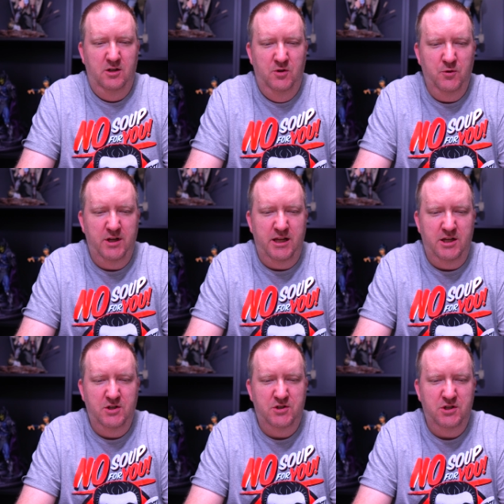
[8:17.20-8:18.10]

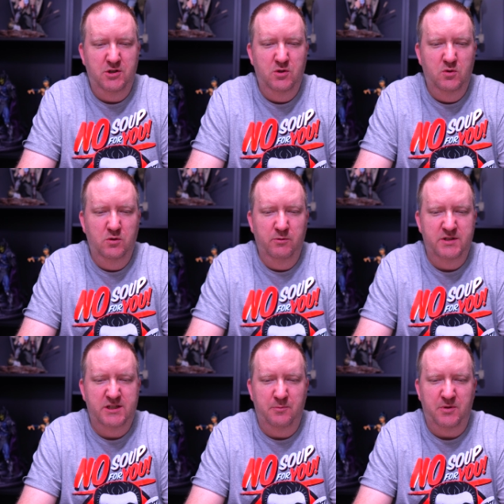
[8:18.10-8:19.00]
Greeting to you, the
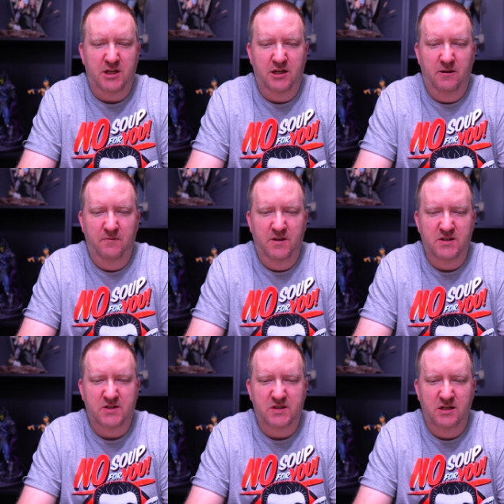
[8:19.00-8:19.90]
recipient of
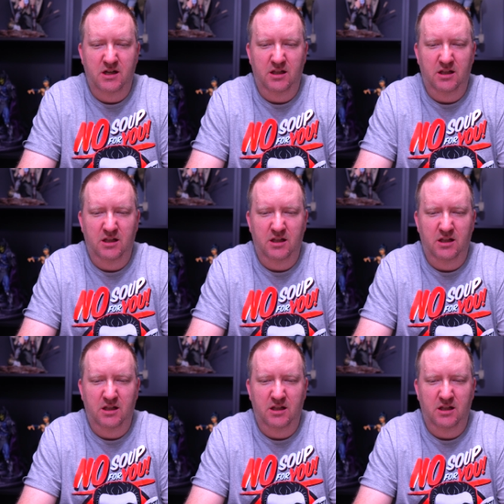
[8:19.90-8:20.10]
this